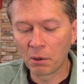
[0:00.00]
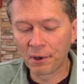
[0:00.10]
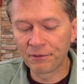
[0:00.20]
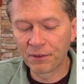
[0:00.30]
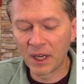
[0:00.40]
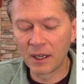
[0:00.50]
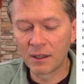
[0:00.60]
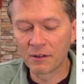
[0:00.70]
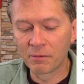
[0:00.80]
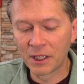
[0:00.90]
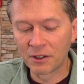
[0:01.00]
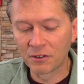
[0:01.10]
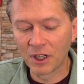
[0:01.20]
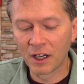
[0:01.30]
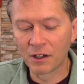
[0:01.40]
afraid of my
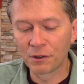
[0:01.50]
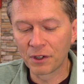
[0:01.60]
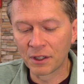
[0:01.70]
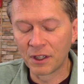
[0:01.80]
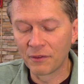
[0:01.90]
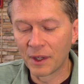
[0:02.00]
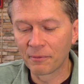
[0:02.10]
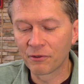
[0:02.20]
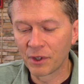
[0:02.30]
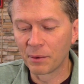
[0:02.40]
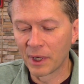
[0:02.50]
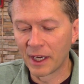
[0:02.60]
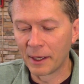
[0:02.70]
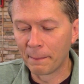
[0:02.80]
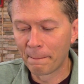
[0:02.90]
desires and give them free
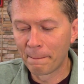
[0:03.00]
rein.